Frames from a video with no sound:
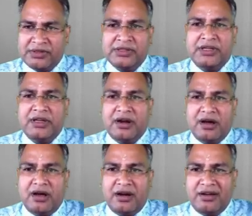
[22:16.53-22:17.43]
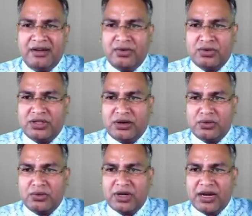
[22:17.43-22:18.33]
Here R denote the
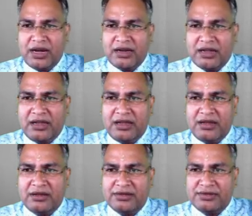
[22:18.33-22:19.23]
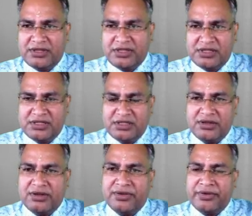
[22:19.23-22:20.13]
root and key is
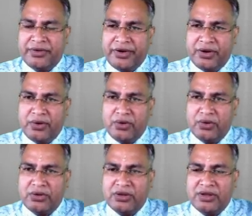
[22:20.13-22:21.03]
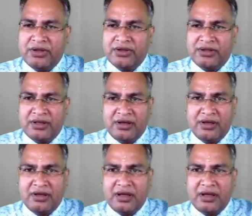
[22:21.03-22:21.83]
denote the